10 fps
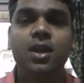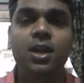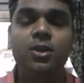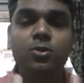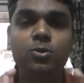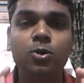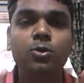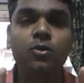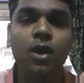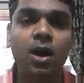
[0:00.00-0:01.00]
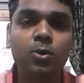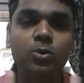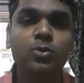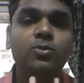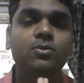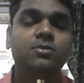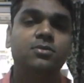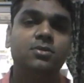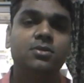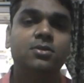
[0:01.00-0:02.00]
and you don't know how to
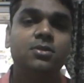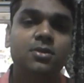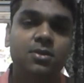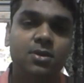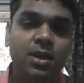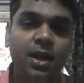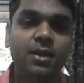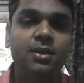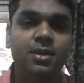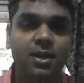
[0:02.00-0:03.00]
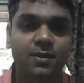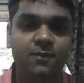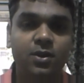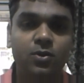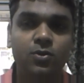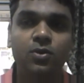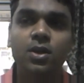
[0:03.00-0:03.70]
enter that window,